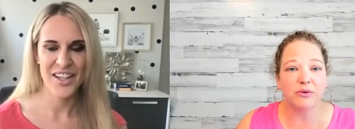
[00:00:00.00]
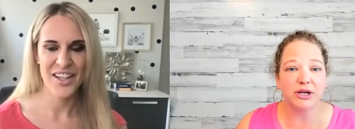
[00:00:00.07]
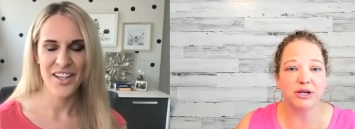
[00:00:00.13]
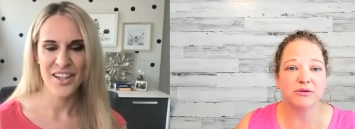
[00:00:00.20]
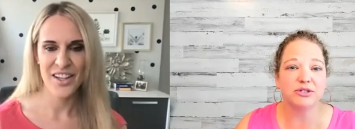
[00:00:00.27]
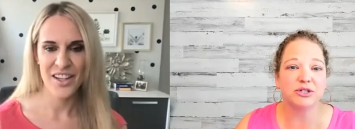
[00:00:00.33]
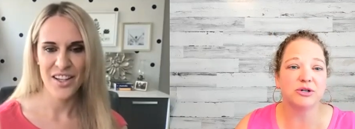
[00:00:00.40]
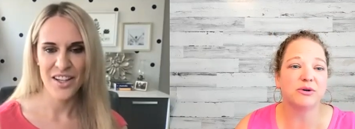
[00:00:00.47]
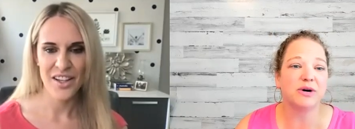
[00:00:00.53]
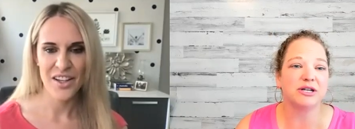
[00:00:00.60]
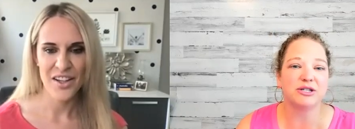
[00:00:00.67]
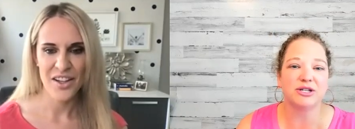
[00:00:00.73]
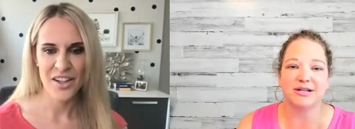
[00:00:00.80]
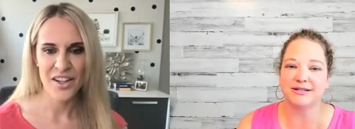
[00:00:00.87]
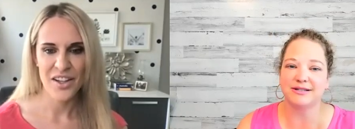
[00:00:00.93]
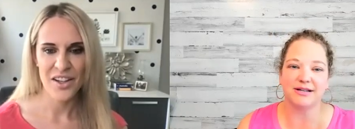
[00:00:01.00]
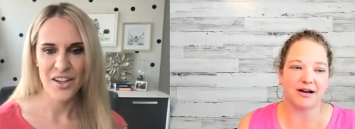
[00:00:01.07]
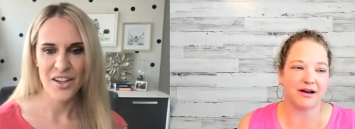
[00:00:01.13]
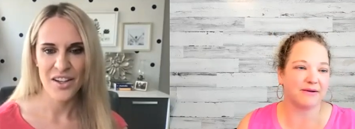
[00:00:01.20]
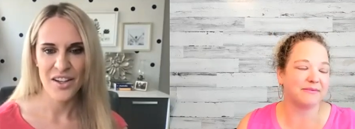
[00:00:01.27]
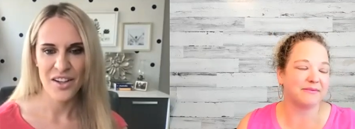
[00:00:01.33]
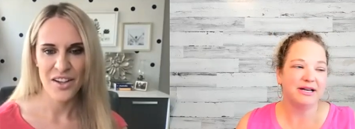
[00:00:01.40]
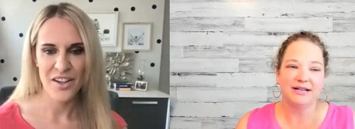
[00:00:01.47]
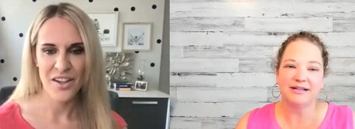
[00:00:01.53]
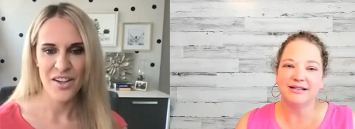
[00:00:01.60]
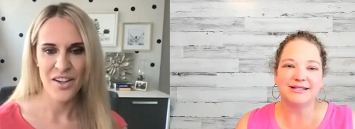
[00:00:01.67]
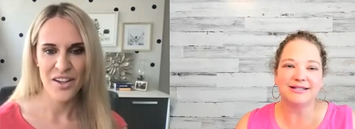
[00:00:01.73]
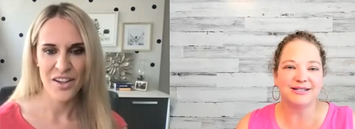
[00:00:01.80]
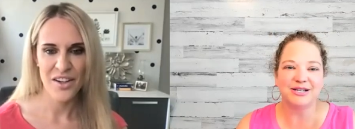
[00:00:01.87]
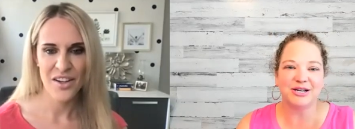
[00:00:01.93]
Speaker 1: and what you do, and just um,
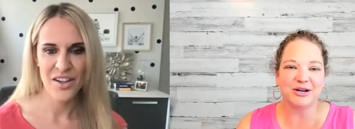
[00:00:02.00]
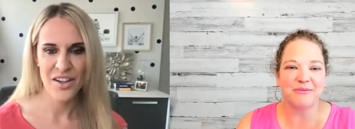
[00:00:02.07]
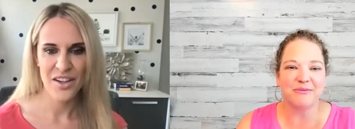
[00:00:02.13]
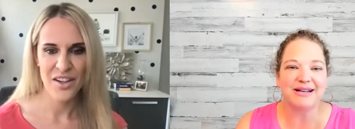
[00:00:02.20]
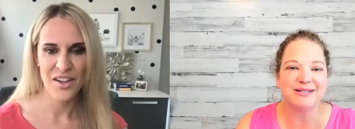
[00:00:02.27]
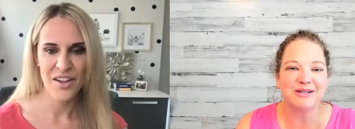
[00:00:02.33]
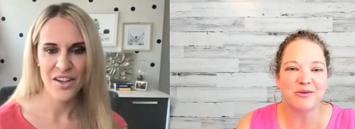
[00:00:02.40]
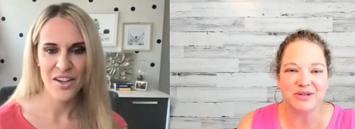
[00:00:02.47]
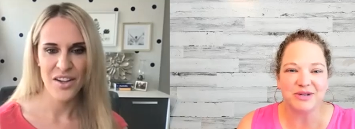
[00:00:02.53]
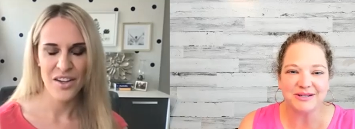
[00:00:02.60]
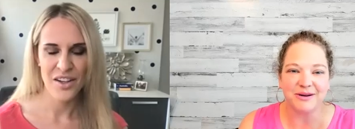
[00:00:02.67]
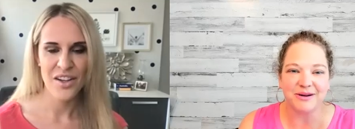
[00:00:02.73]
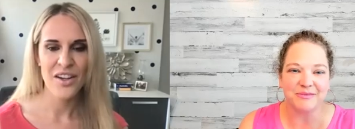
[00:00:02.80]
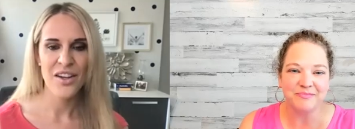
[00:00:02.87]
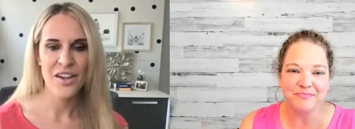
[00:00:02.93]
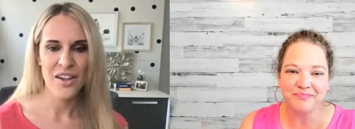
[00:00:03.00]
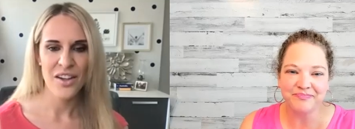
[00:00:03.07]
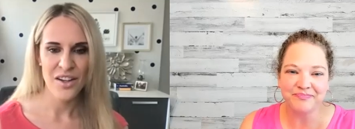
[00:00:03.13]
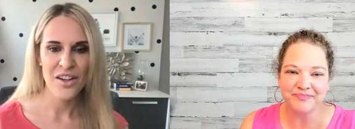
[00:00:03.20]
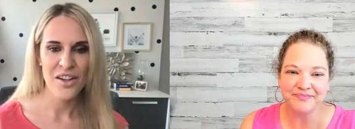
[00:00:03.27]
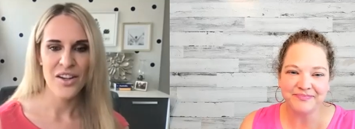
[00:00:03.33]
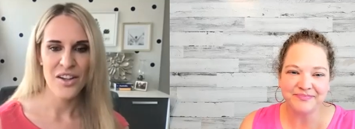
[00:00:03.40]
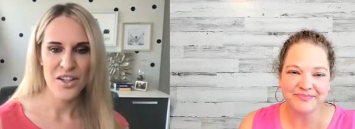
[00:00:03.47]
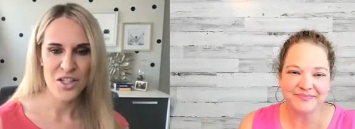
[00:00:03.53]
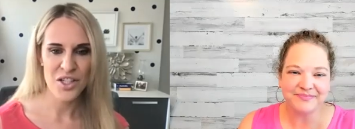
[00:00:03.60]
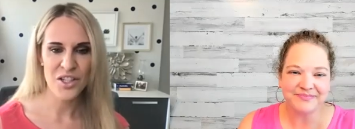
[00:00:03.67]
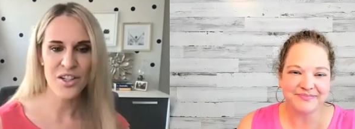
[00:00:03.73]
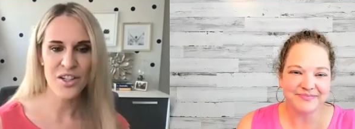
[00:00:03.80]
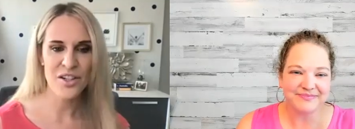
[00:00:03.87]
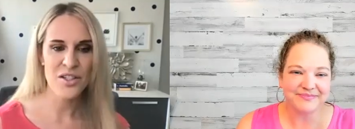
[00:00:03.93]
listen to your amazing wisdom? Them.
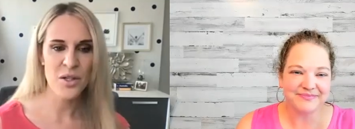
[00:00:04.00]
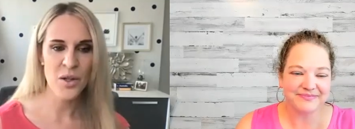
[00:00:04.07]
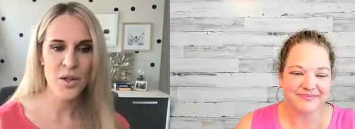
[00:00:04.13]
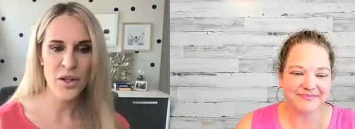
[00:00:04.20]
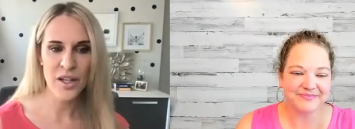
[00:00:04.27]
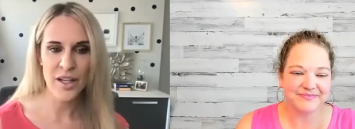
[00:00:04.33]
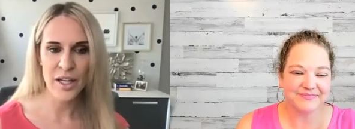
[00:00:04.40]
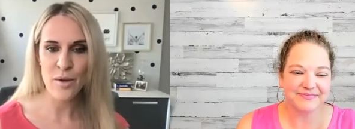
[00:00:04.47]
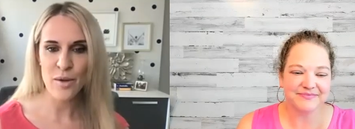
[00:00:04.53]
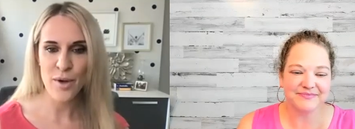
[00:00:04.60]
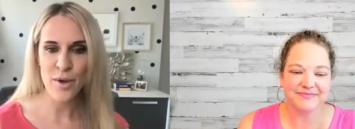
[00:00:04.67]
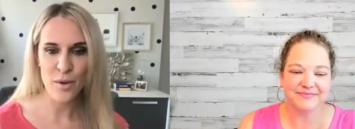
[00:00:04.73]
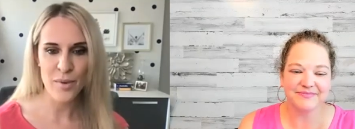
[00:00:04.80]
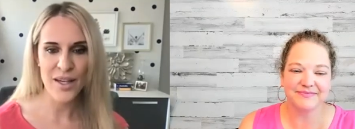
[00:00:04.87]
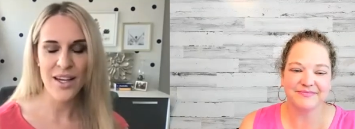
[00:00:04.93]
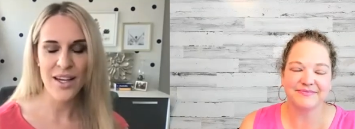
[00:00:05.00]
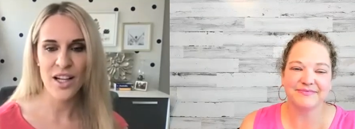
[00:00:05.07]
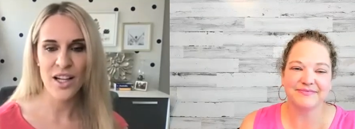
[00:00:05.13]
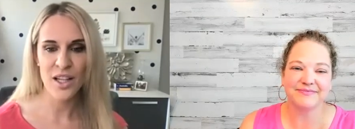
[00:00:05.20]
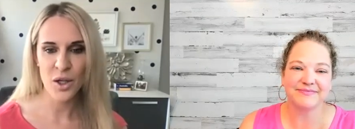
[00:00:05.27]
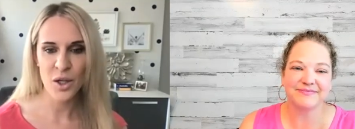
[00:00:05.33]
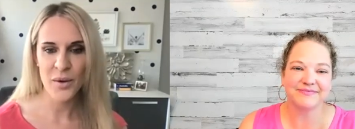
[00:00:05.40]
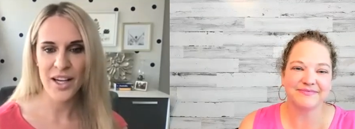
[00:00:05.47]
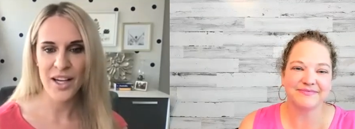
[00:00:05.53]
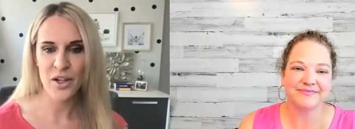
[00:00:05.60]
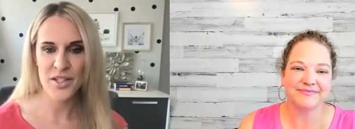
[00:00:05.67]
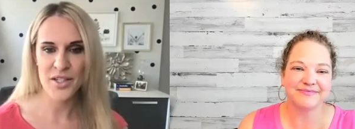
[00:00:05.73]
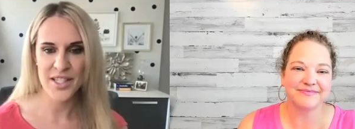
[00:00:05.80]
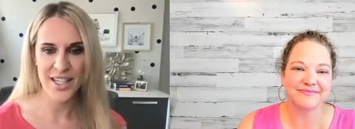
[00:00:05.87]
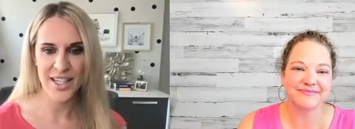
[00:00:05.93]
Speaker 2: Sure. So you can email me at hello at
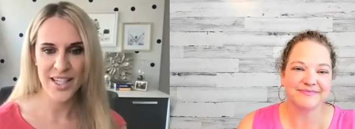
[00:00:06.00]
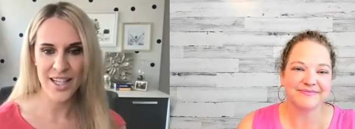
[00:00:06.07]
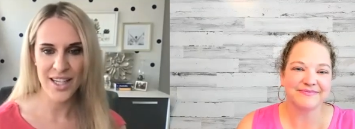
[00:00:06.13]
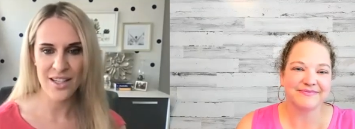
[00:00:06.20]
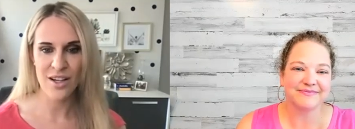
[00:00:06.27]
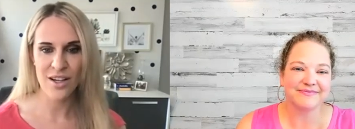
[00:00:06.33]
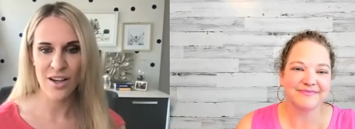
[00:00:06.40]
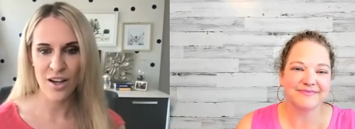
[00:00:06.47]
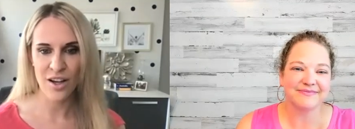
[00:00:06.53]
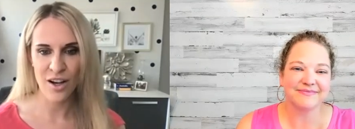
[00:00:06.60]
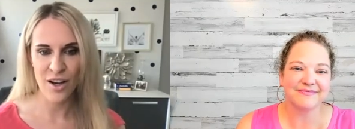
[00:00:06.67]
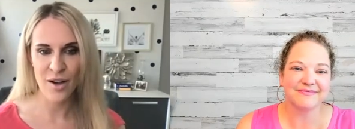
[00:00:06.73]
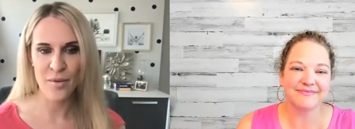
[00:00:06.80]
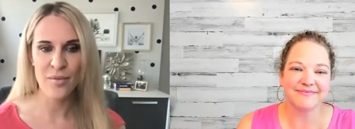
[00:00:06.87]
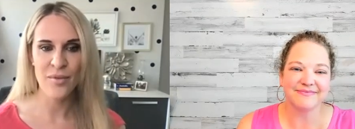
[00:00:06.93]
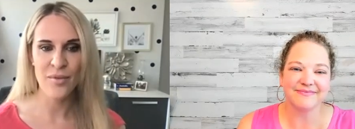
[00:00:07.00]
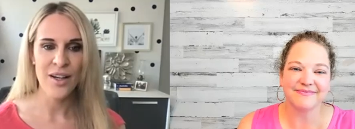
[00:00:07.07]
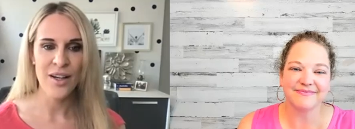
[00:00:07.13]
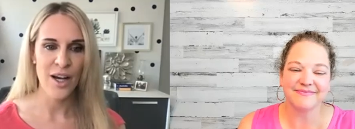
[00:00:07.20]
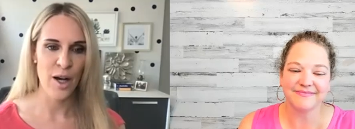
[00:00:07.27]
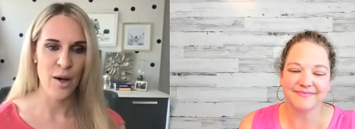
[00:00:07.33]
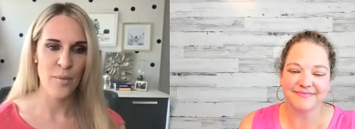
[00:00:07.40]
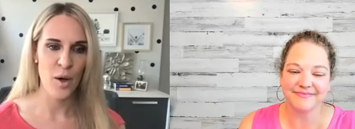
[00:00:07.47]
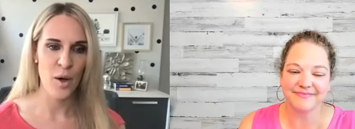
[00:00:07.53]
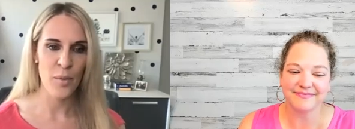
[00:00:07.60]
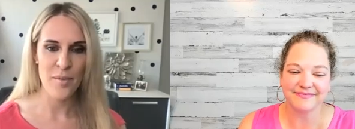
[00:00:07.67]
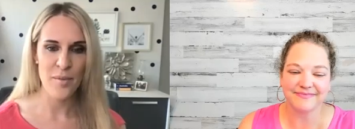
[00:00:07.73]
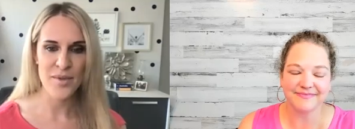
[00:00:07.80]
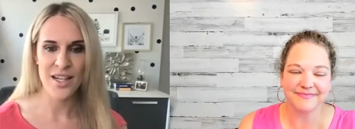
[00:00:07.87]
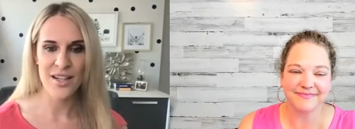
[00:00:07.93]
christina ink dot com. Um, our
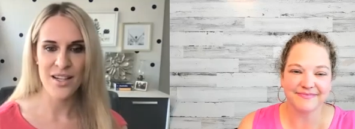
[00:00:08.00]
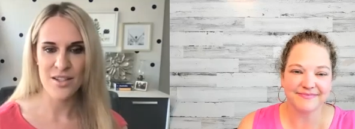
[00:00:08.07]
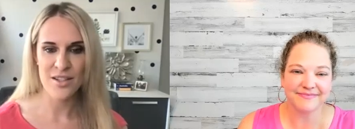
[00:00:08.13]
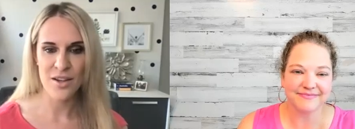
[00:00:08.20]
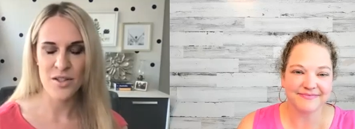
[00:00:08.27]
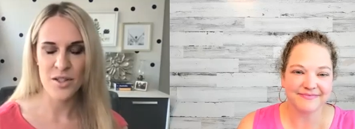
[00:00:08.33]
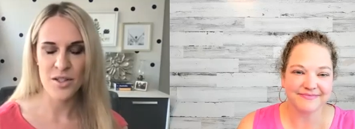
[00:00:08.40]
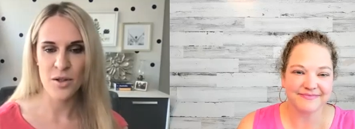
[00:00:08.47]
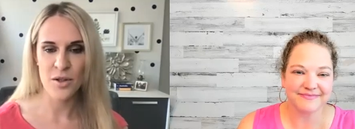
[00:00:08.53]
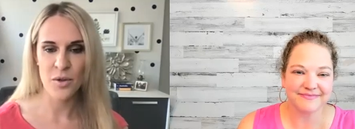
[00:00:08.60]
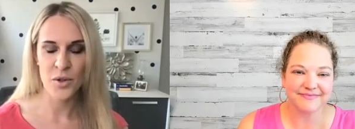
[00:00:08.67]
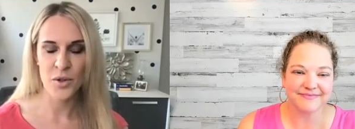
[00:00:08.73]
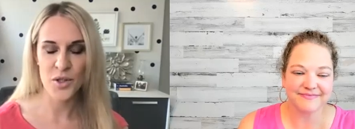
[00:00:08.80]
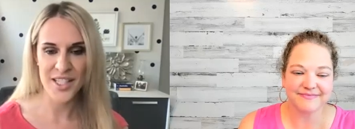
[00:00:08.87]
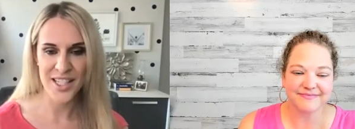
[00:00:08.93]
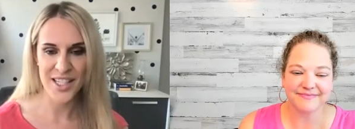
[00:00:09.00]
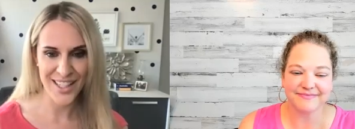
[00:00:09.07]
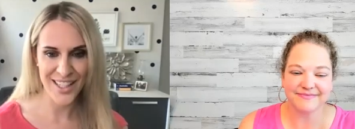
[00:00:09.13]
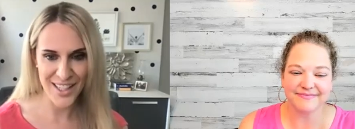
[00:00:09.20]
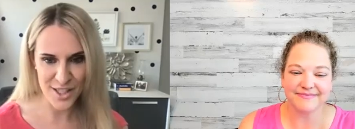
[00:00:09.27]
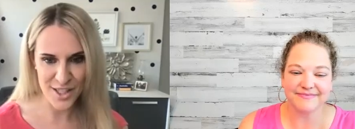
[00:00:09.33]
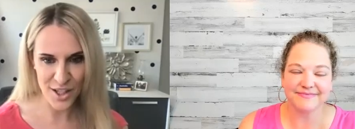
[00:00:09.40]
website is also christina ink